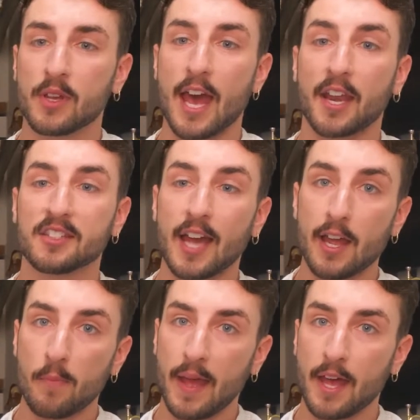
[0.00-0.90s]
add a
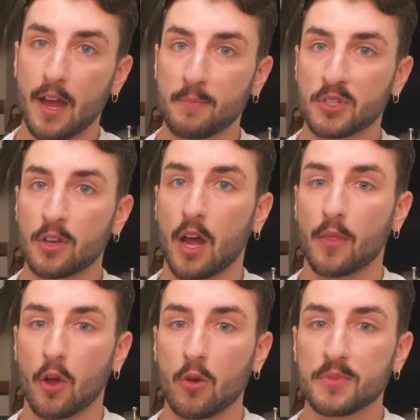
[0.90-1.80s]
dial pad option on
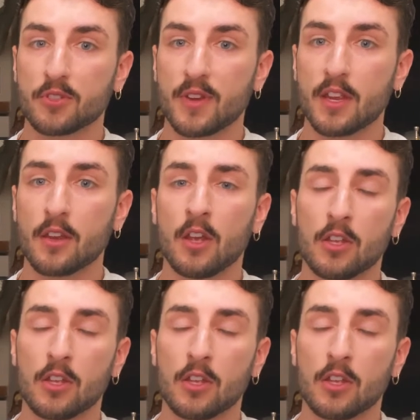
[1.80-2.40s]
the home screen,